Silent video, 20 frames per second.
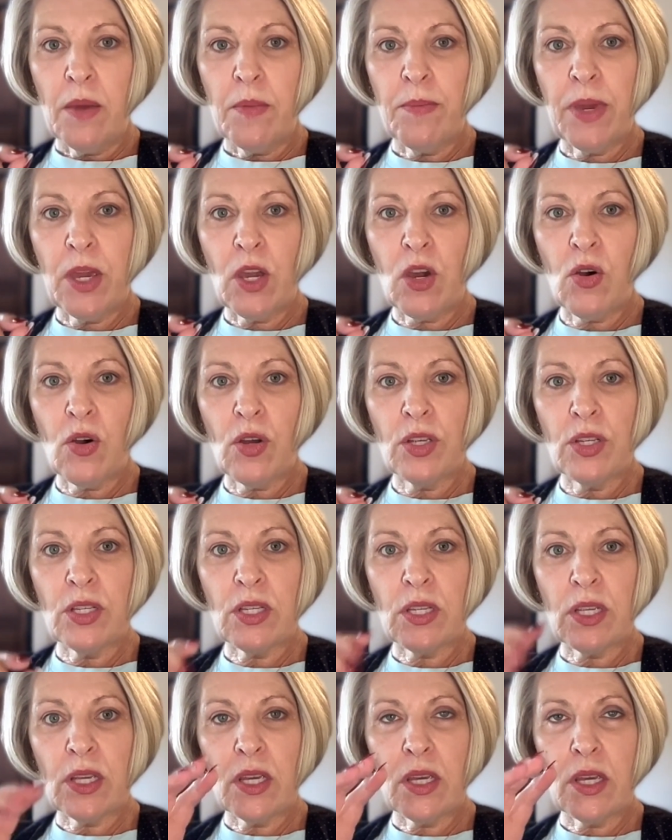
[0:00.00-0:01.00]

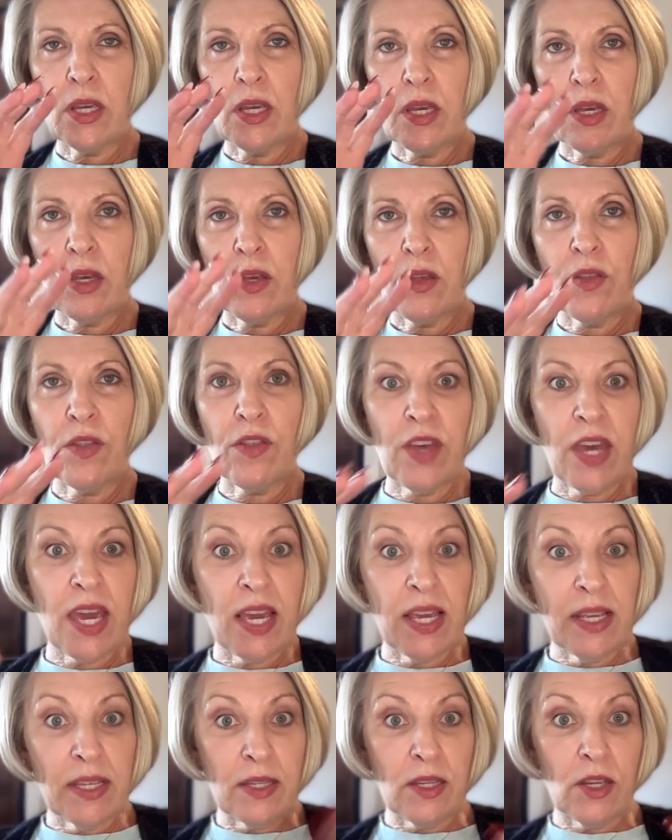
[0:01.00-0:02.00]
because
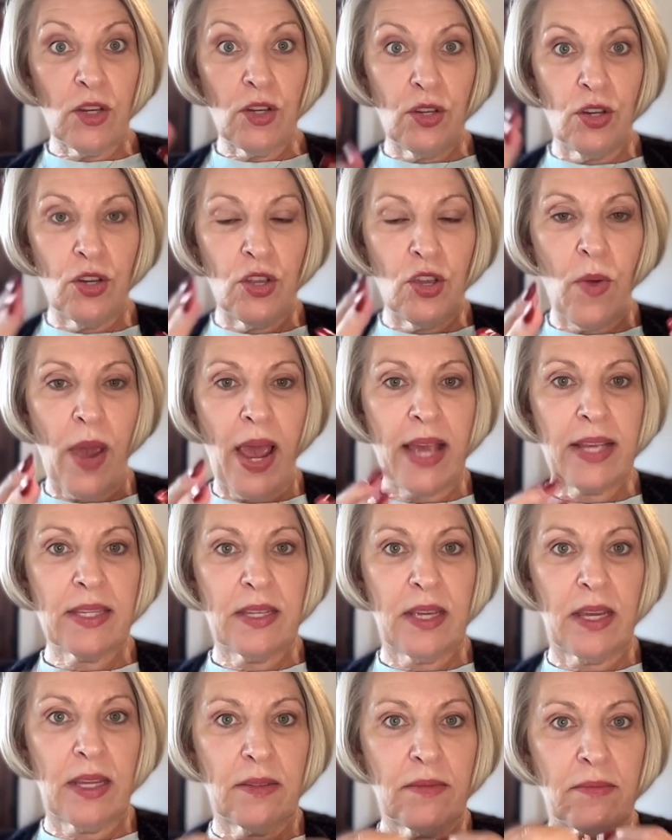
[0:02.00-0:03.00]
these new
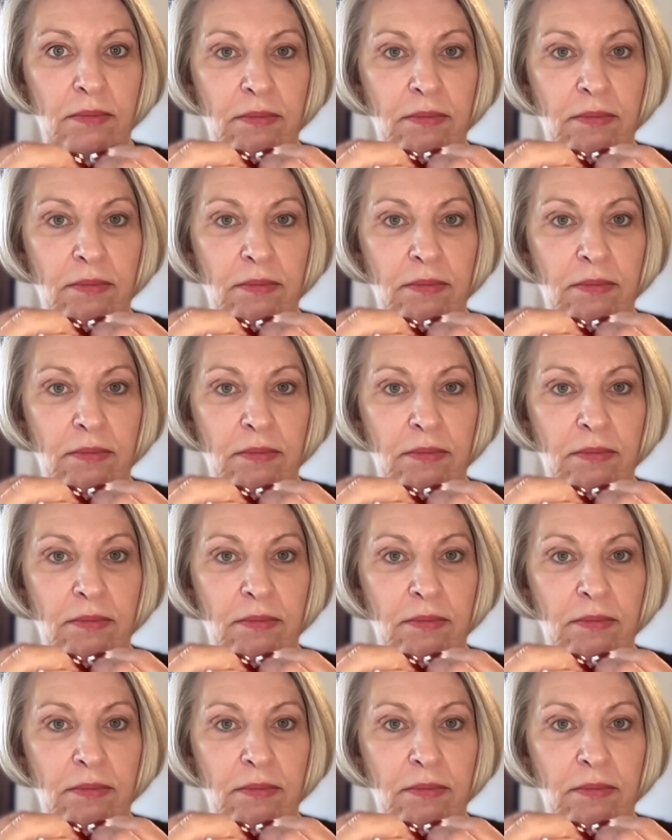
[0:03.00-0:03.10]
asset